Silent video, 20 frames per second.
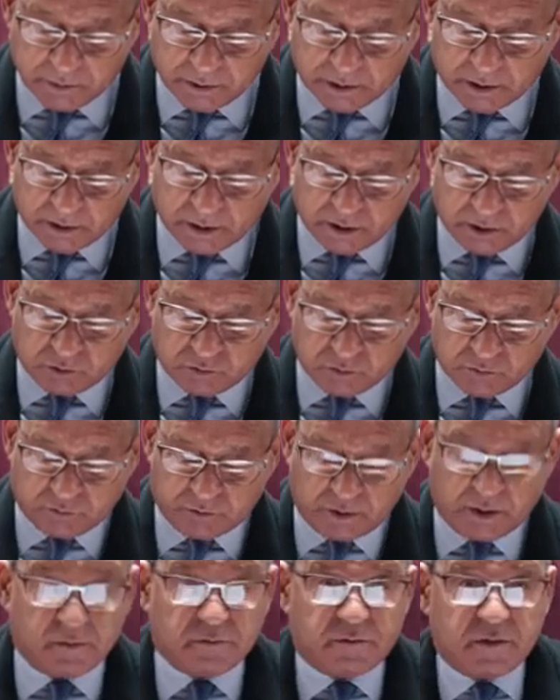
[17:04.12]
beginning to
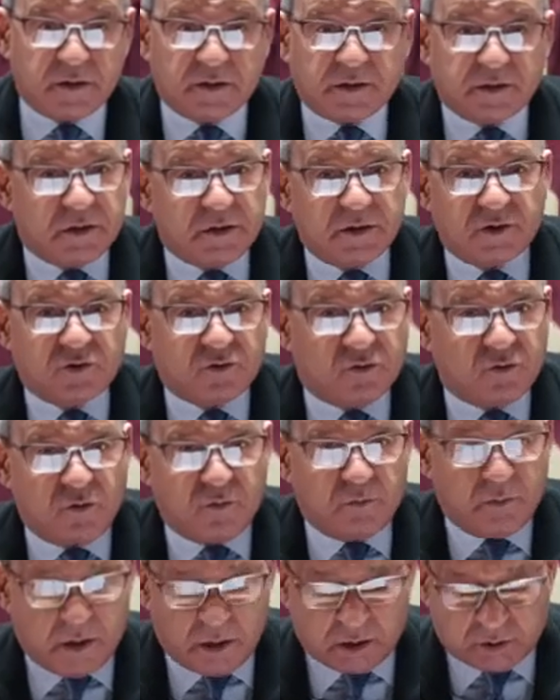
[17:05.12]
think this is
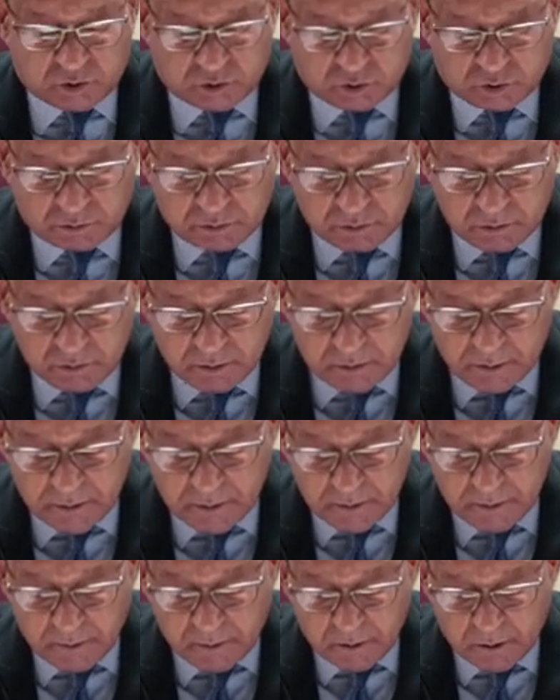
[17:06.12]
too much,
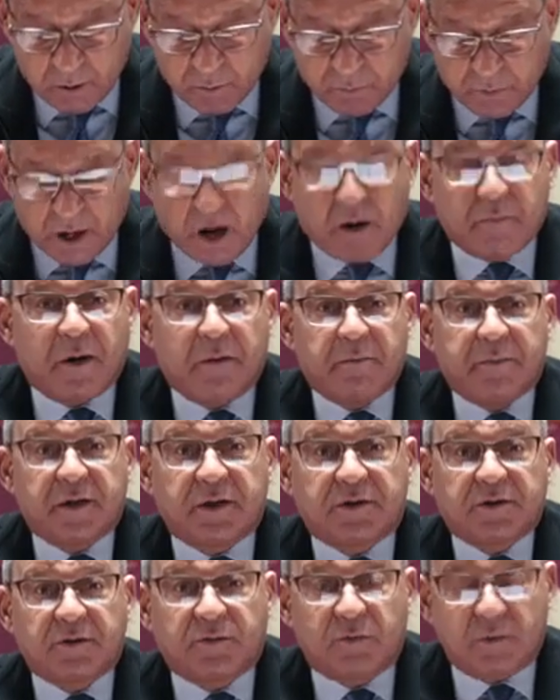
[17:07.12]
Obama
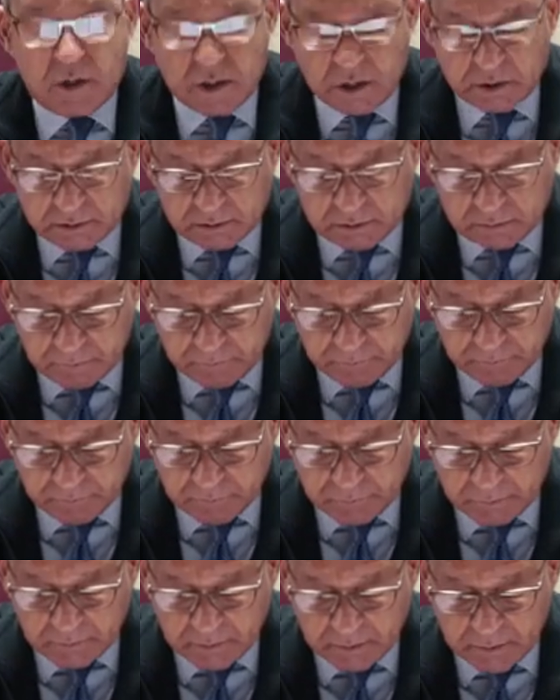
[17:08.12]
makes it worse.
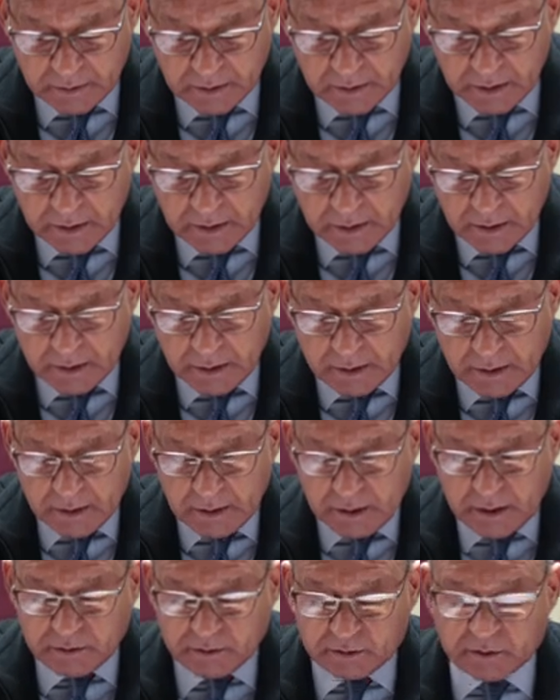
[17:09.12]

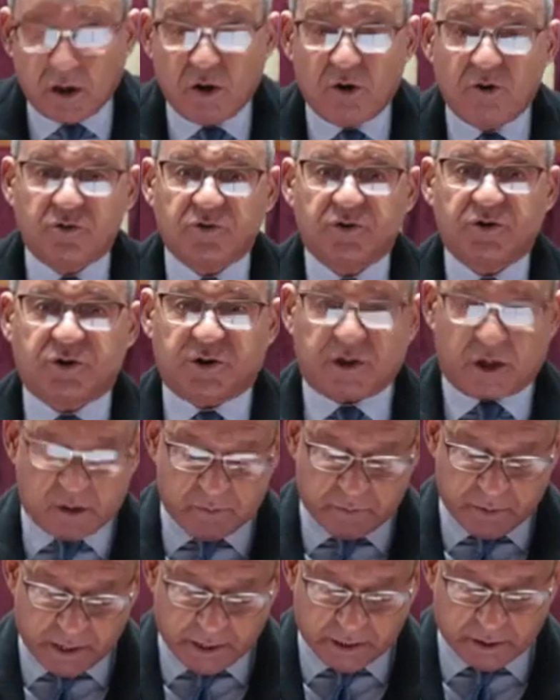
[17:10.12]
He throws
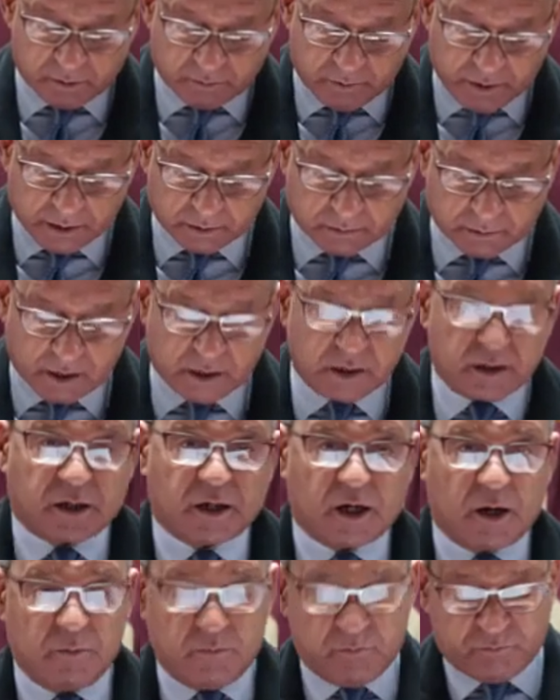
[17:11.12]
Jeremiah Wright a
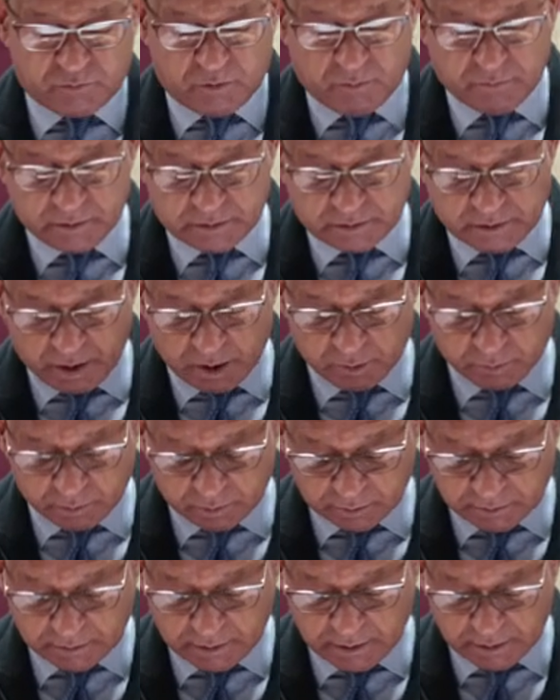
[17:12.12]
crumb from the
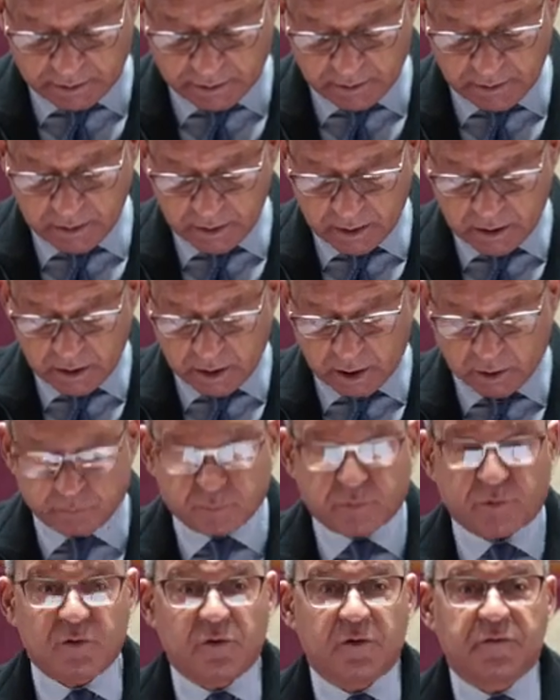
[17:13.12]
table, thinking it
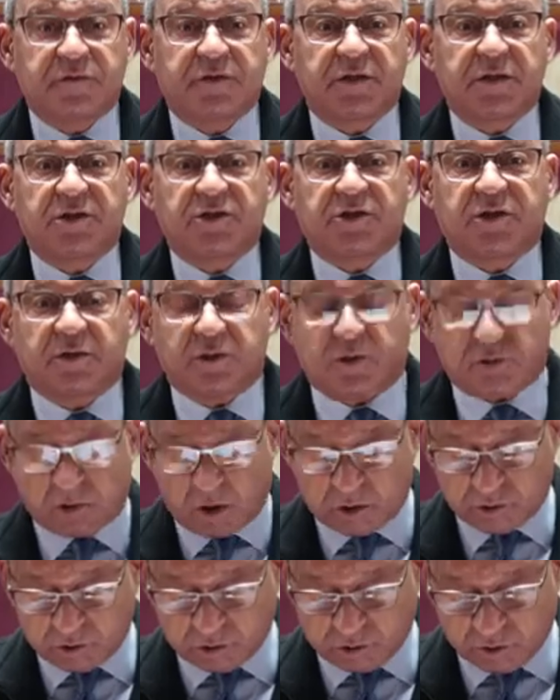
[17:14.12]
proves his
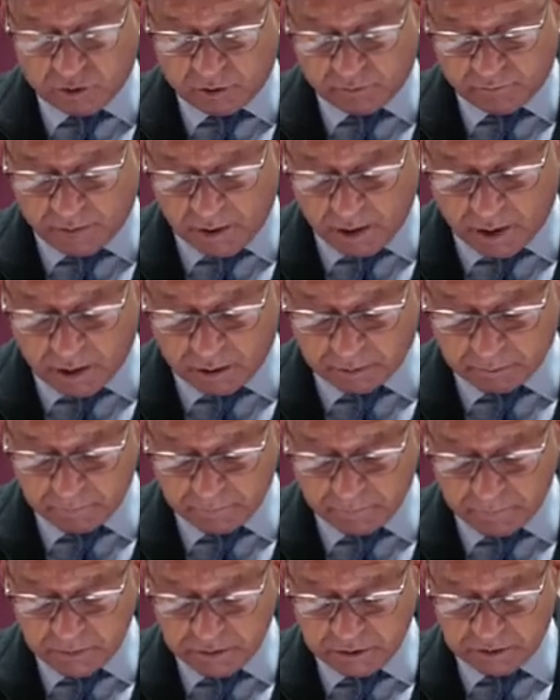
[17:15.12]
generosity of heart.
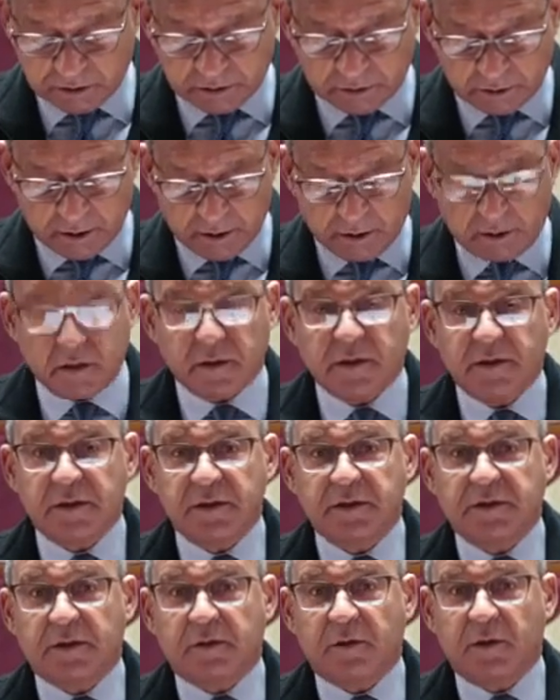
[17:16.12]
Still,
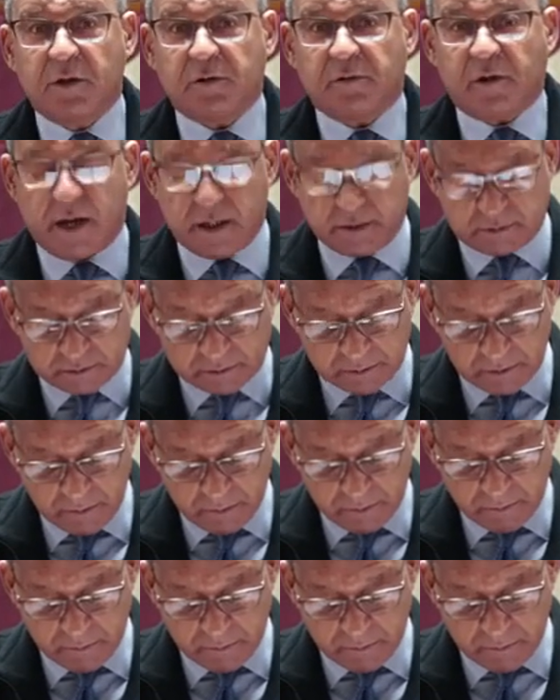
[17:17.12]
he writes,